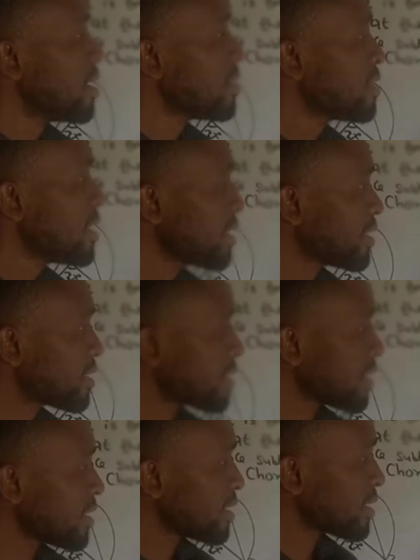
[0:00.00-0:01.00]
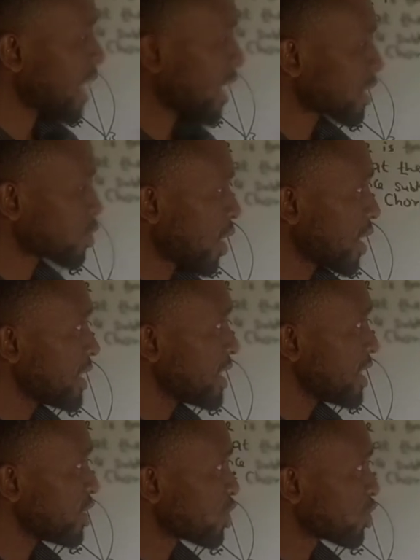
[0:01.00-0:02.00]
this is actually
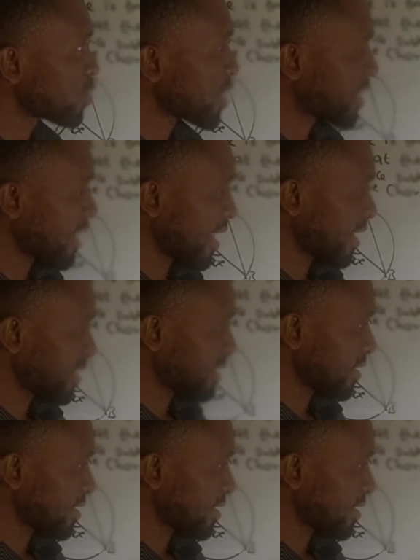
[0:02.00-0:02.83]
a straight line.